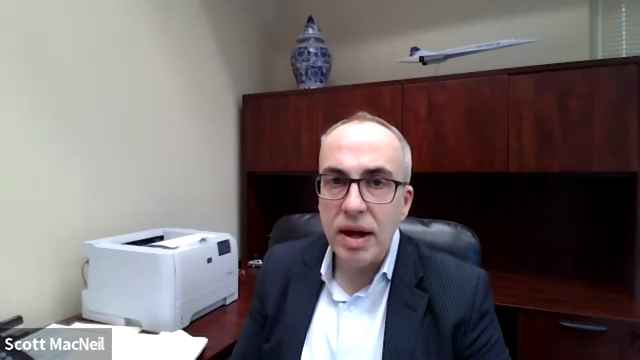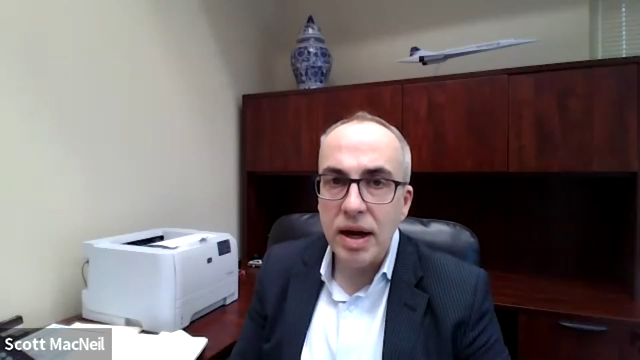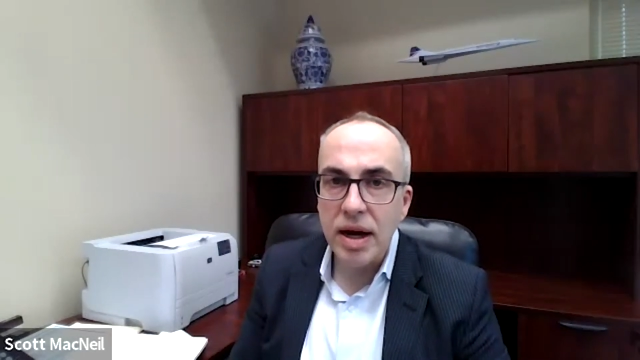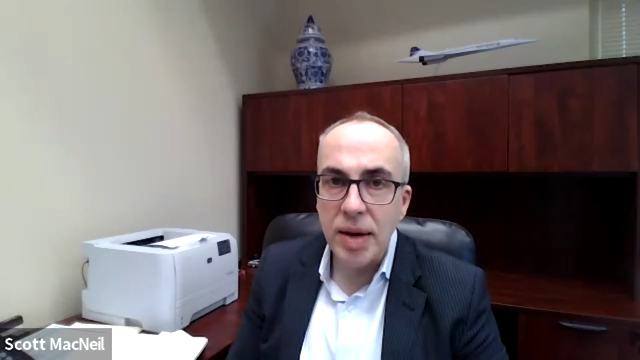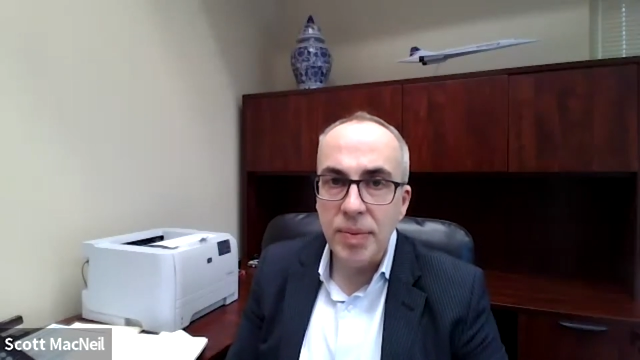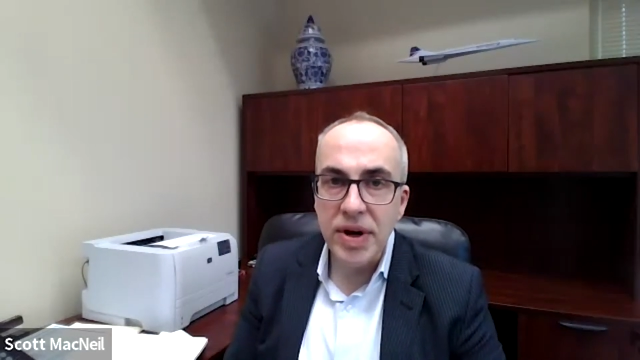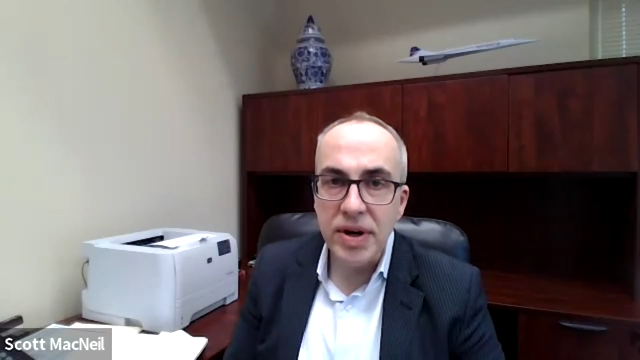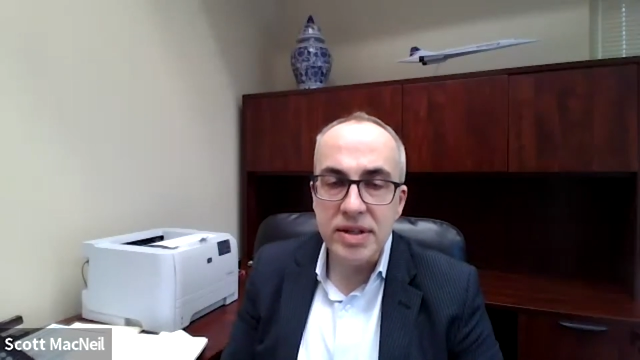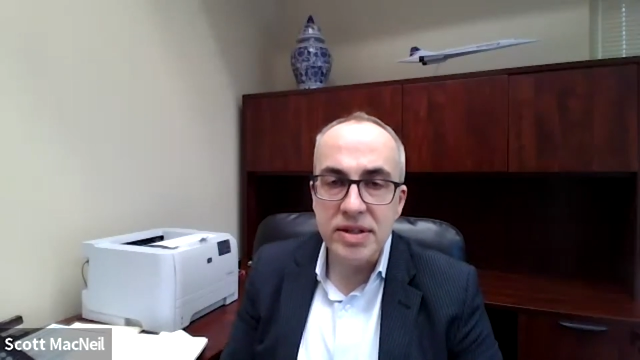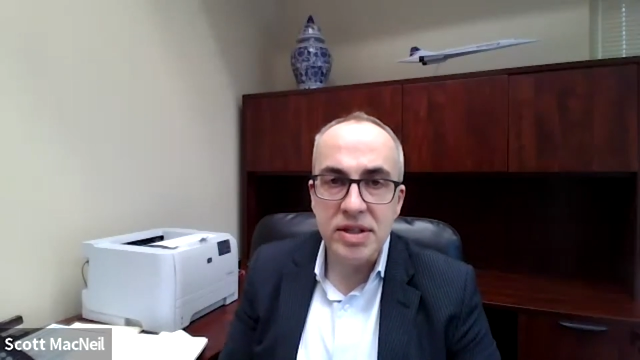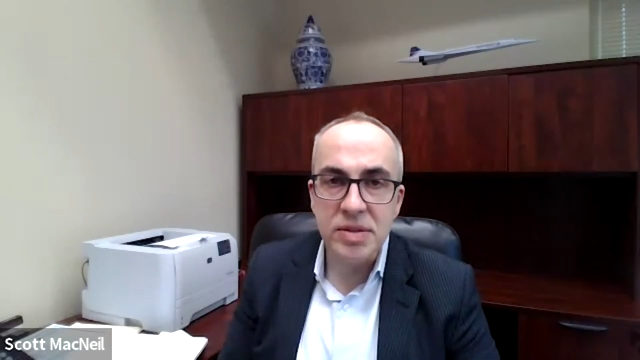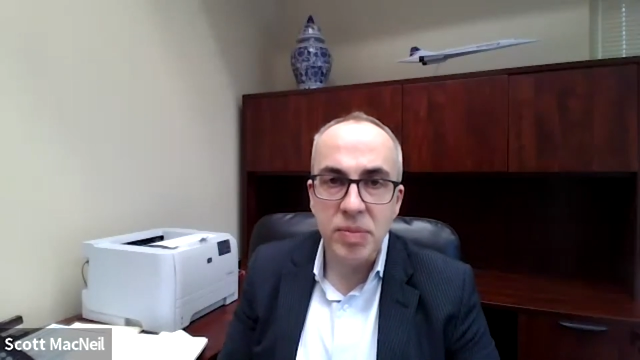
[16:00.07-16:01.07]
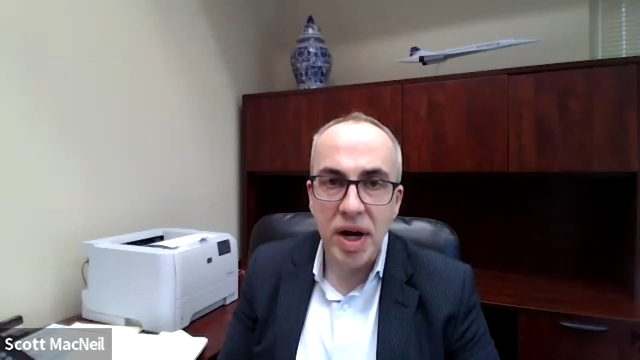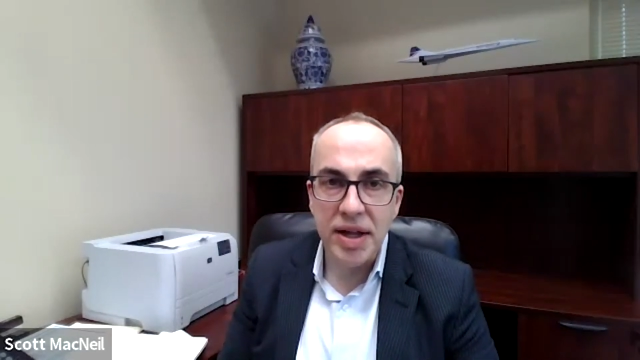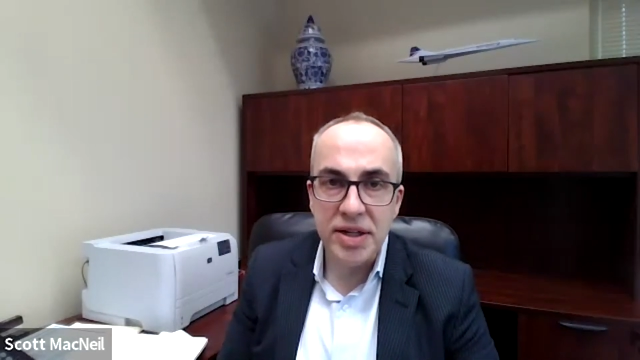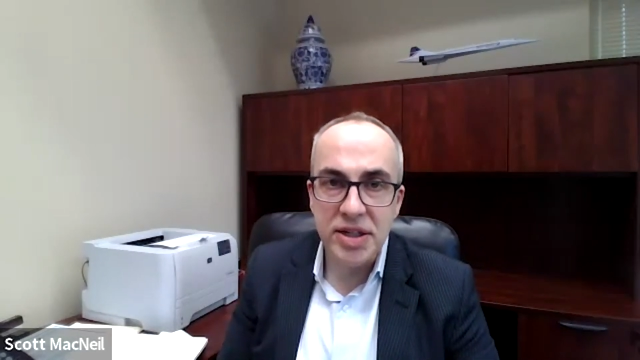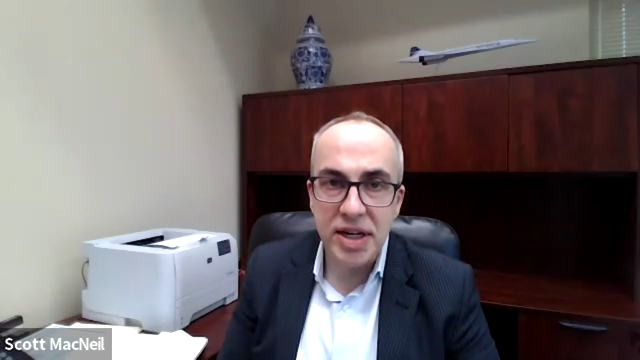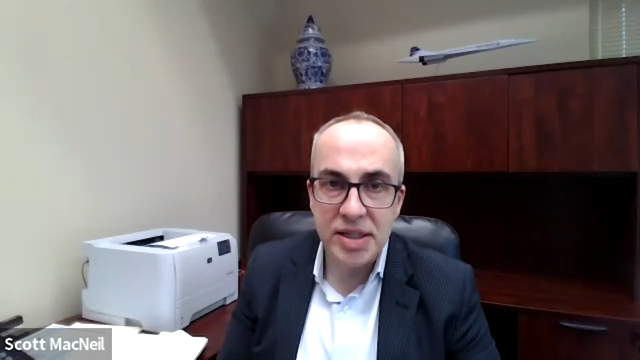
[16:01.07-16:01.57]
There is a small
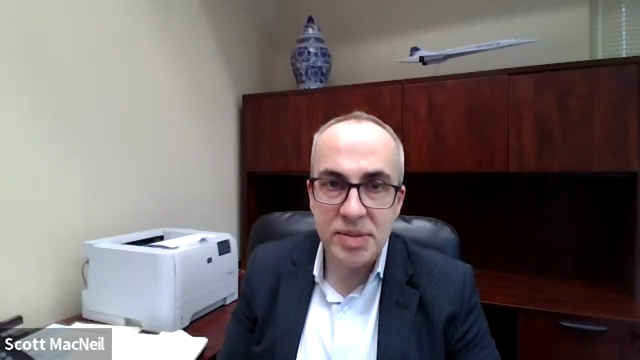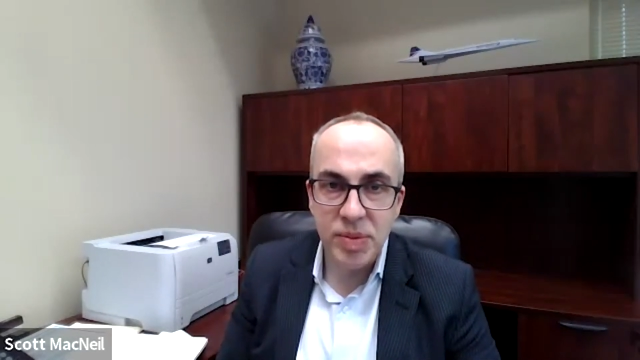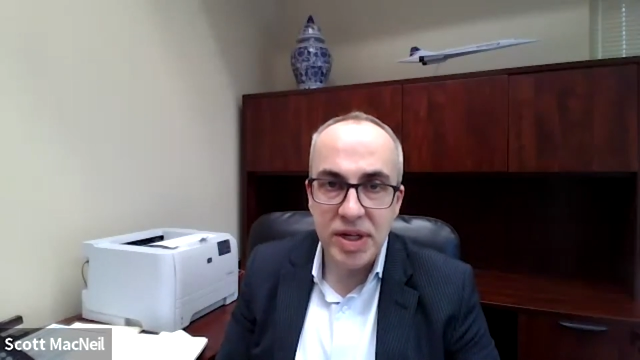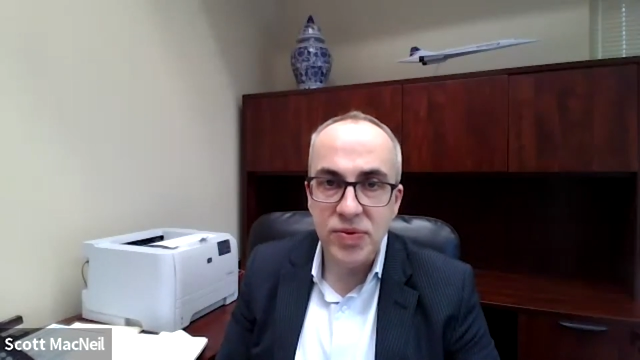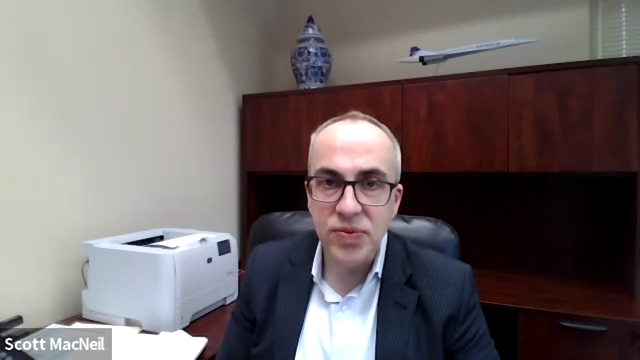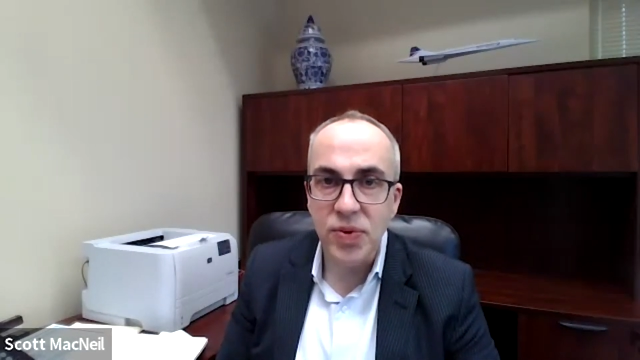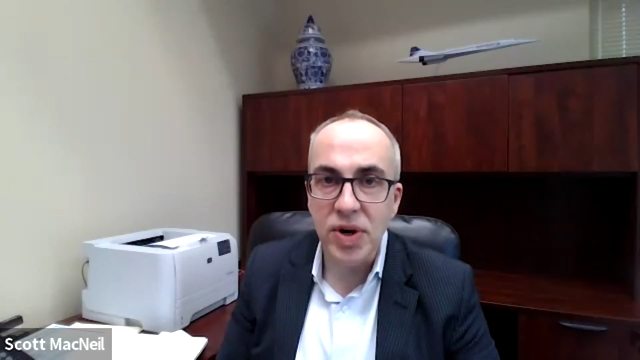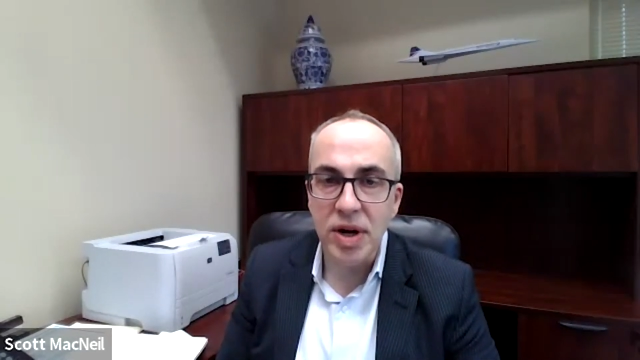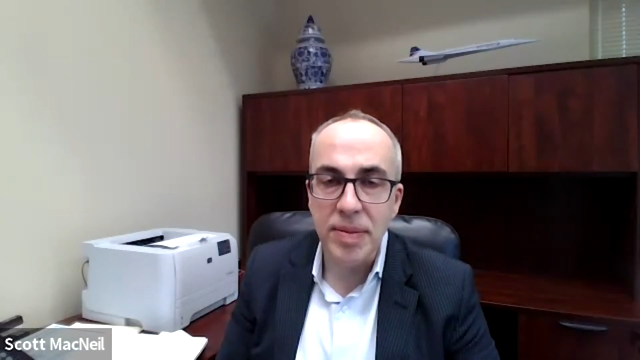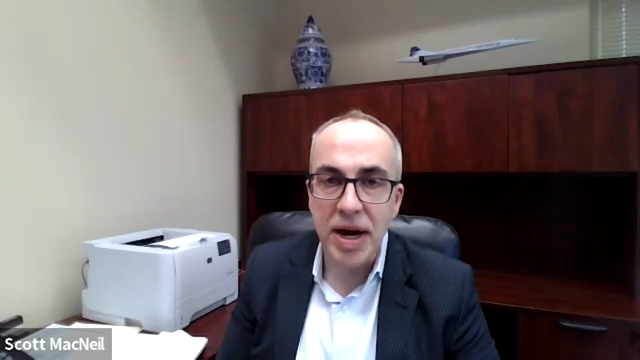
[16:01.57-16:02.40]
adjustment for an